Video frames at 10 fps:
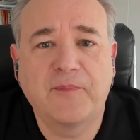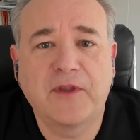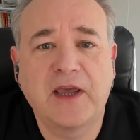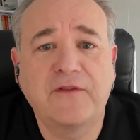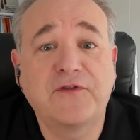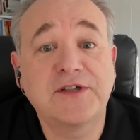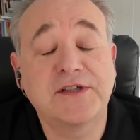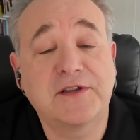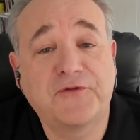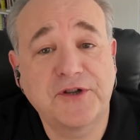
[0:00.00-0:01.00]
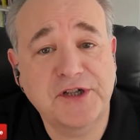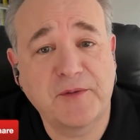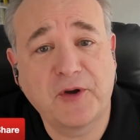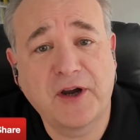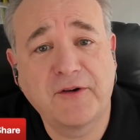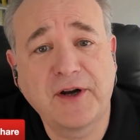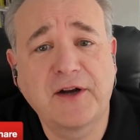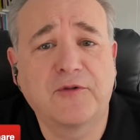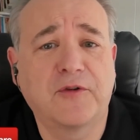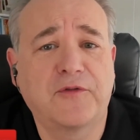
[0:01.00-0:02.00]
If this is the first time you're hearing
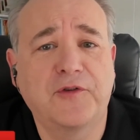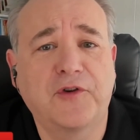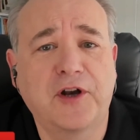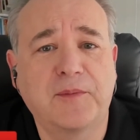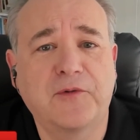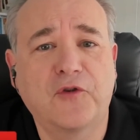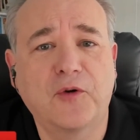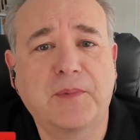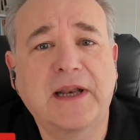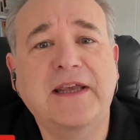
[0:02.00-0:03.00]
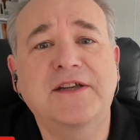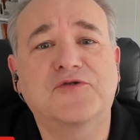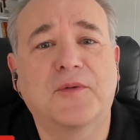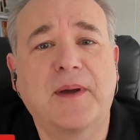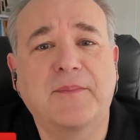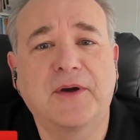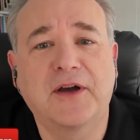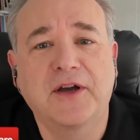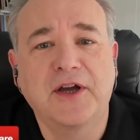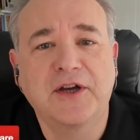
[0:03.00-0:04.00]
it, or if you've heard it before, please
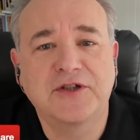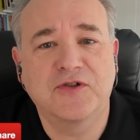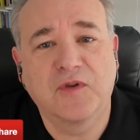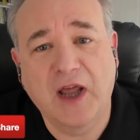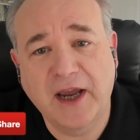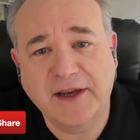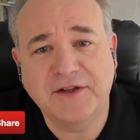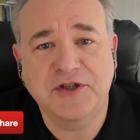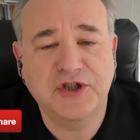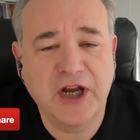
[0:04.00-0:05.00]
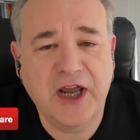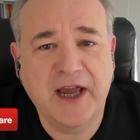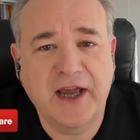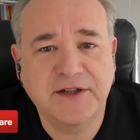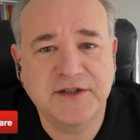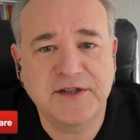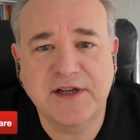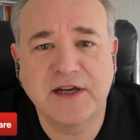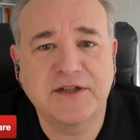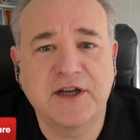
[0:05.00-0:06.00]
remember to like, to share, to
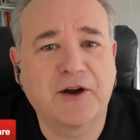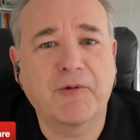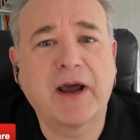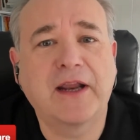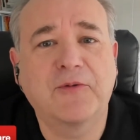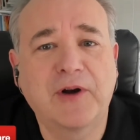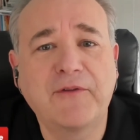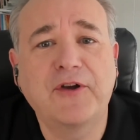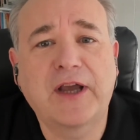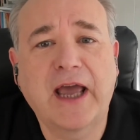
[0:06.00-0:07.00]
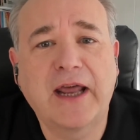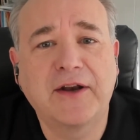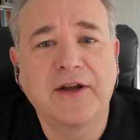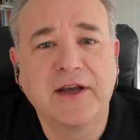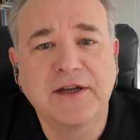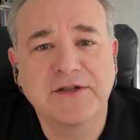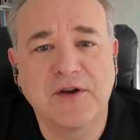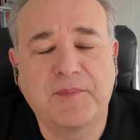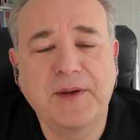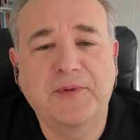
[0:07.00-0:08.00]
send to your granny, whatever you can,
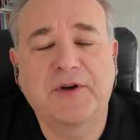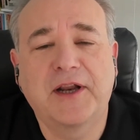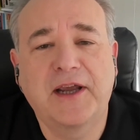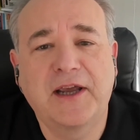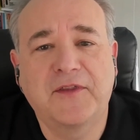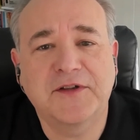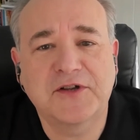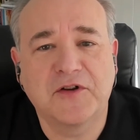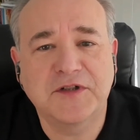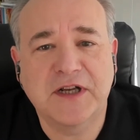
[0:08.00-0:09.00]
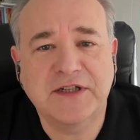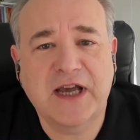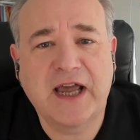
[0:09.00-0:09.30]
so people can hear this content. I